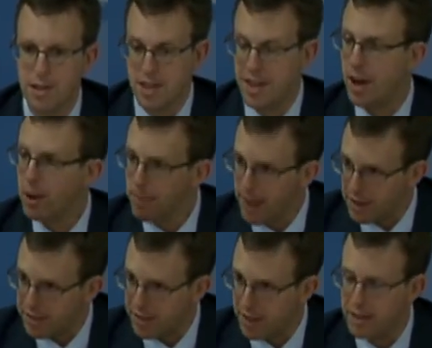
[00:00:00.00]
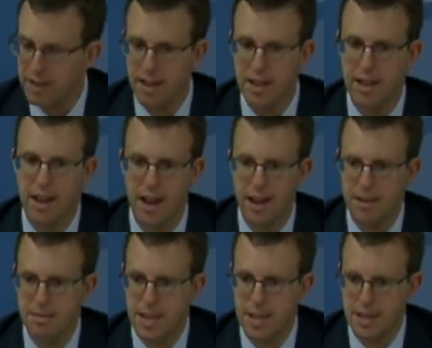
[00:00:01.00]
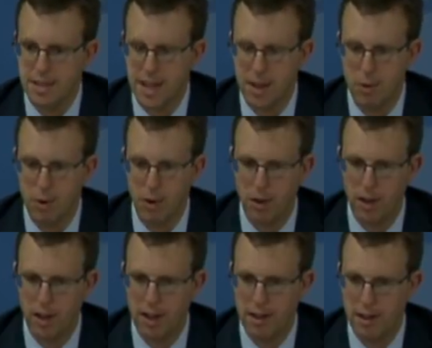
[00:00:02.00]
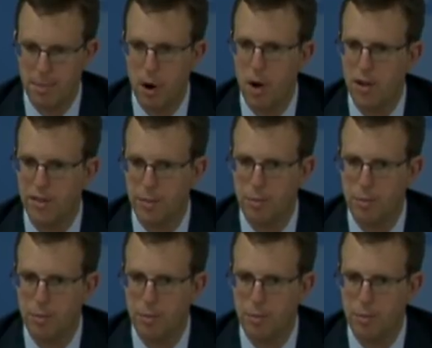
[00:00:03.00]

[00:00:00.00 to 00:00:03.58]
to their benefit, uh, because they were uh, part of a